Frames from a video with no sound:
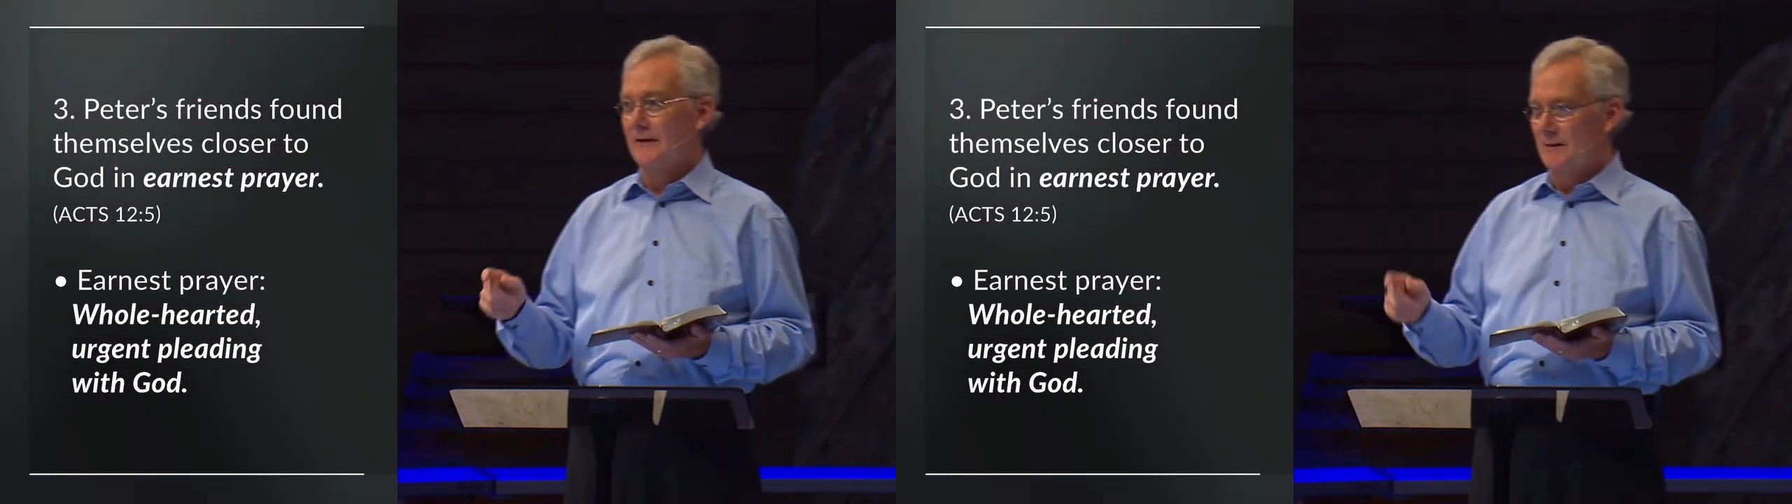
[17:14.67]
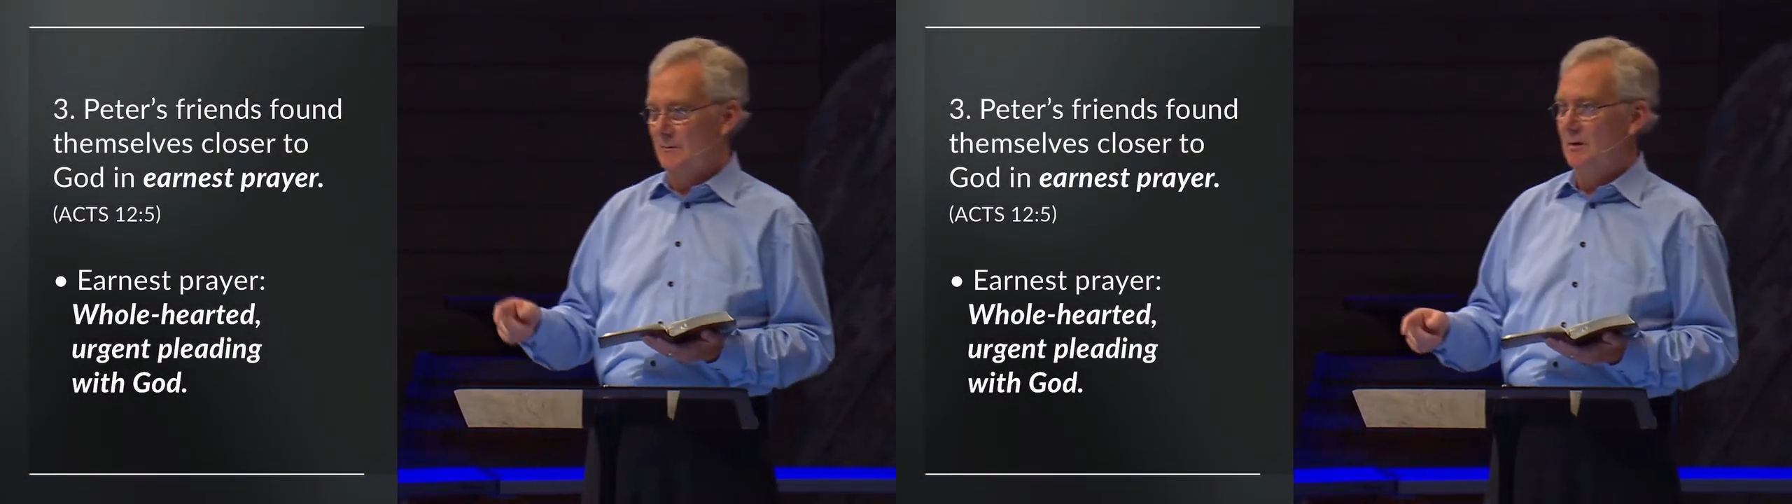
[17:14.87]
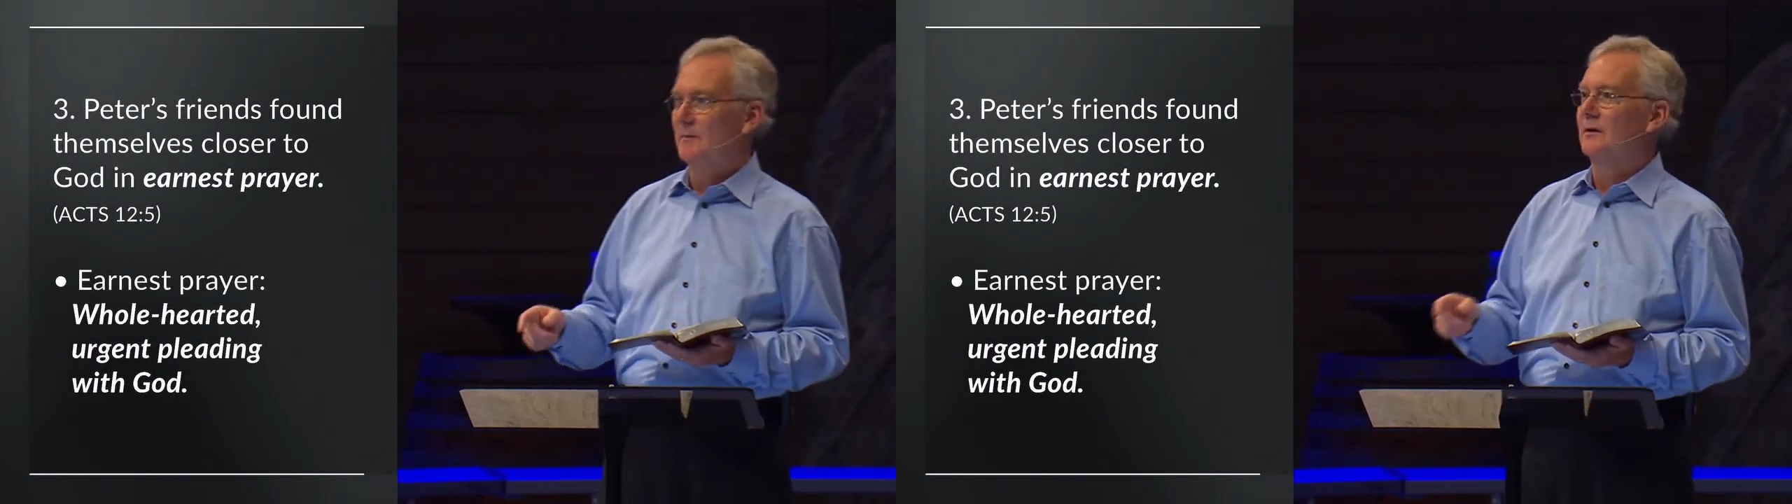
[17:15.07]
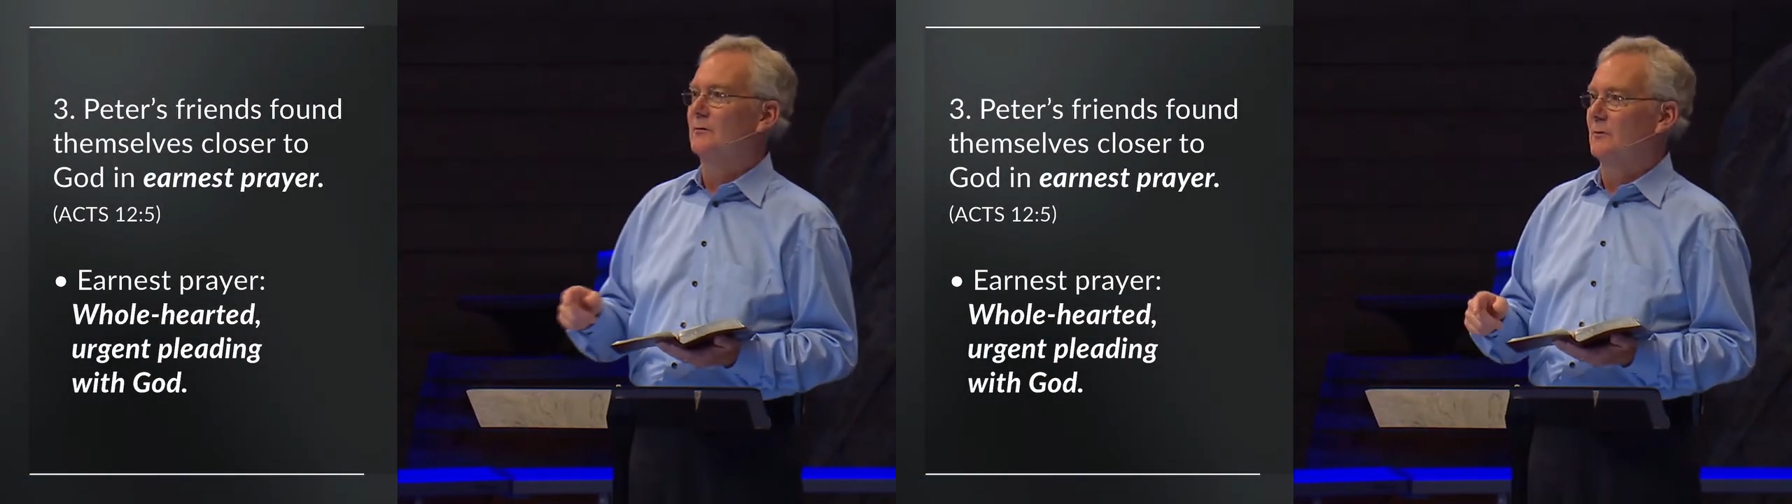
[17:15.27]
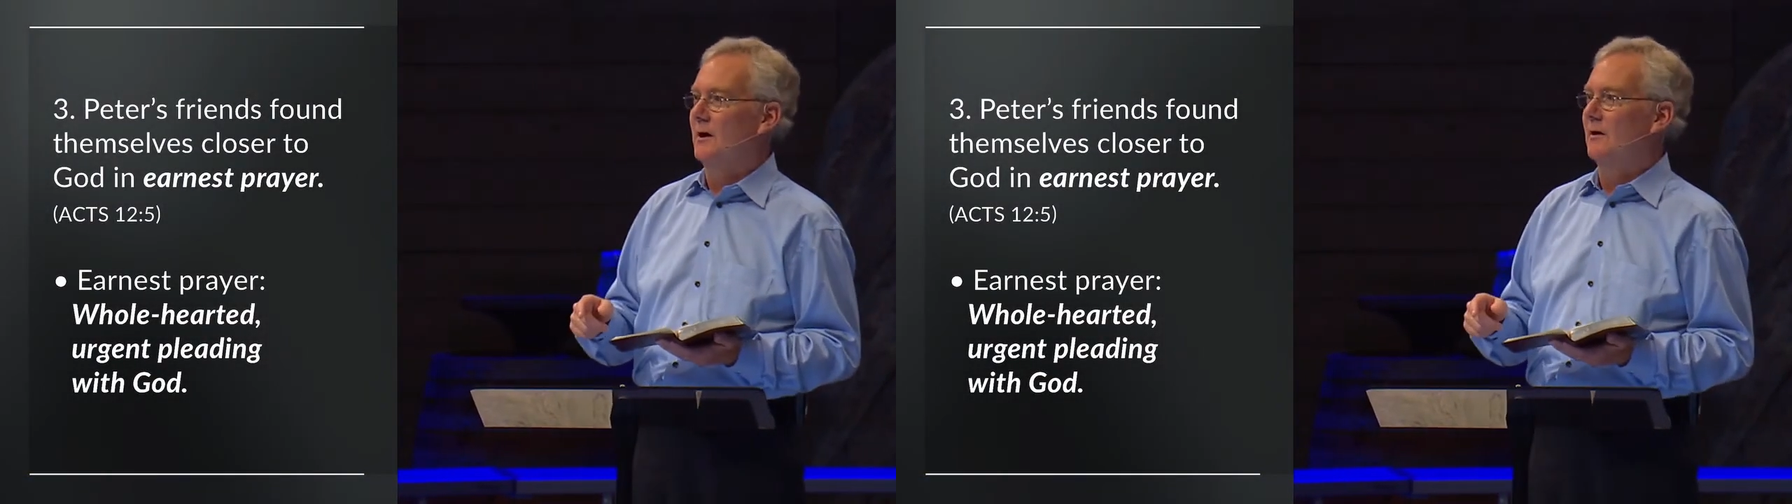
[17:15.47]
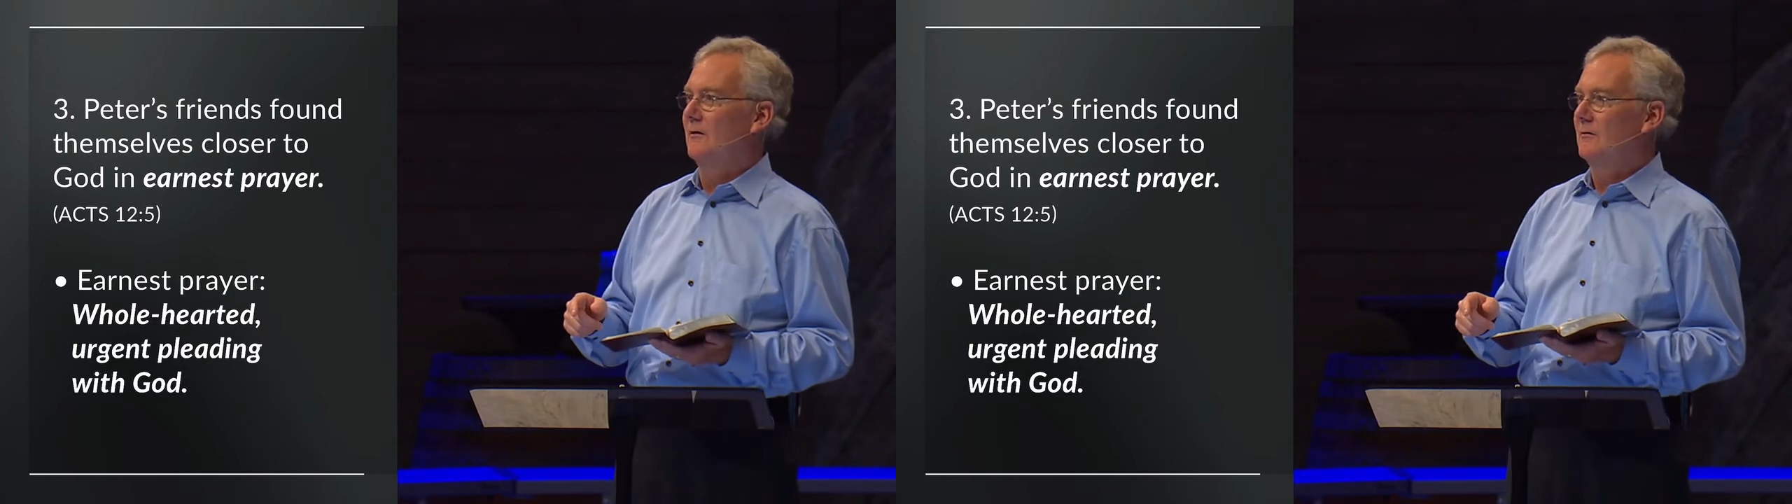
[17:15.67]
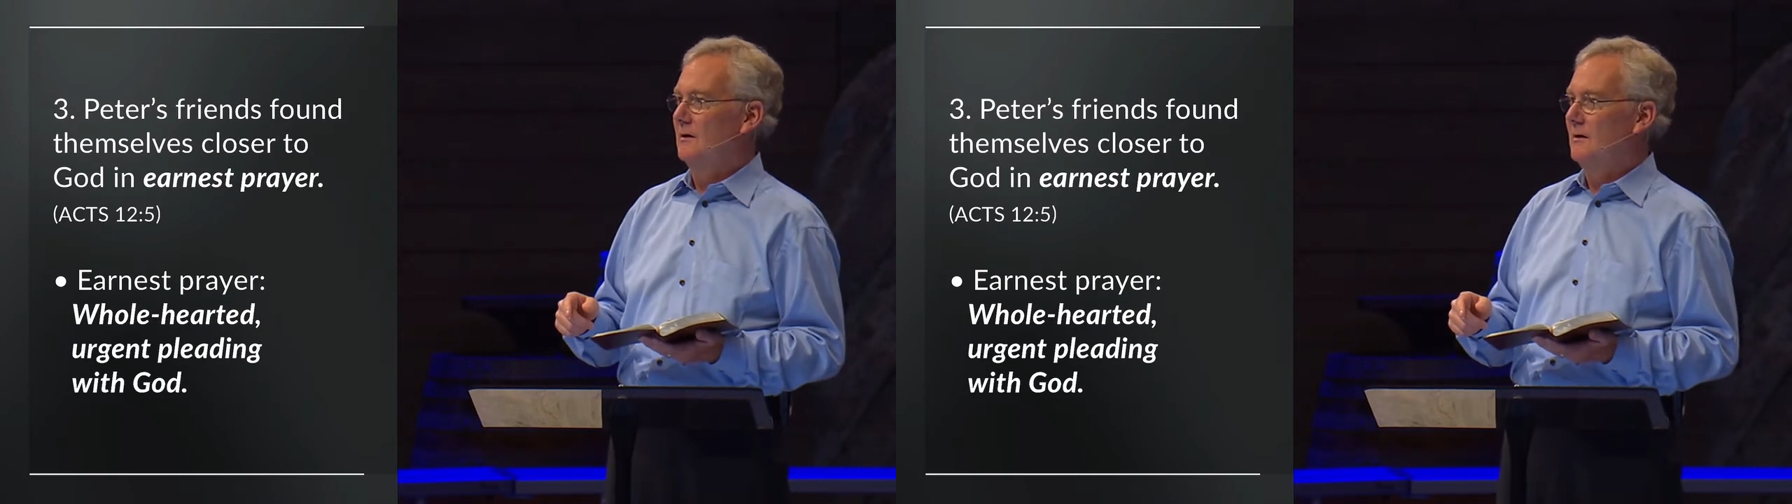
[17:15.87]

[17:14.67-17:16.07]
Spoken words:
that moment as well.